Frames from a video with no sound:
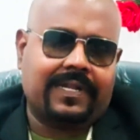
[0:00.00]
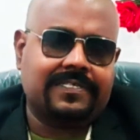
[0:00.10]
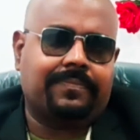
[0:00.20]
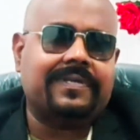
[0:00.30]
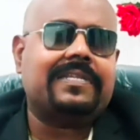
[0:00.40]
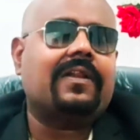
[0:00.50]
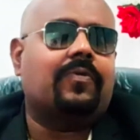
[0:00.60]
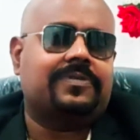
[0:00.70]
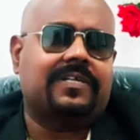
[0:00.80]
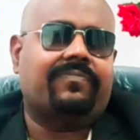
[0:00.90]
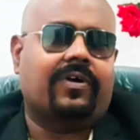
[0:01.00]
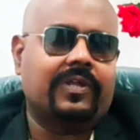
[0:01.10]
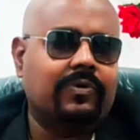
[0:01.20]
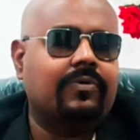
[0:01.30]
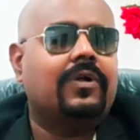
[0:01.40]
that is the better option
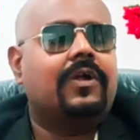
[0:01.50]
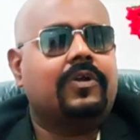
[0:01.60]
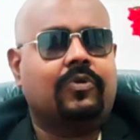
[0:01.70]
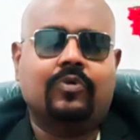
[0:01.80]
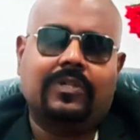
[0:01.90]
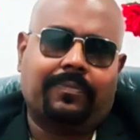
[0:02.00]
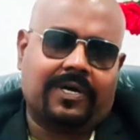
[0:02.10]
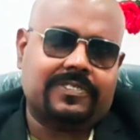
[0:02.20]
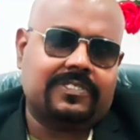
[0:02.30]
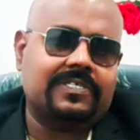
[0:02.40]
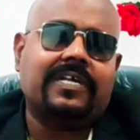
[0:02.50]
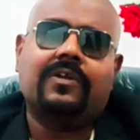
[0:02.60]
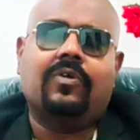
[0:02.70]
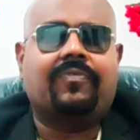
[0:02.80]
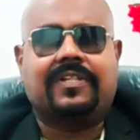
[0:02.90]
for you to do the masters
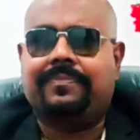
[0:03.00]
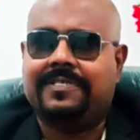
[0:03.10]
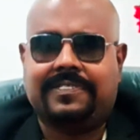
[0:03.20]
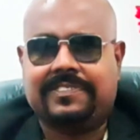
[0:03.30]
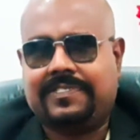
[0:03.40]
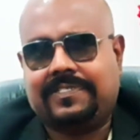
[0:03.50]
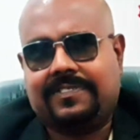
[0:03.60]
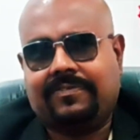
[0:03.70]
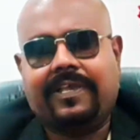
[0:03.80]
and go for the business.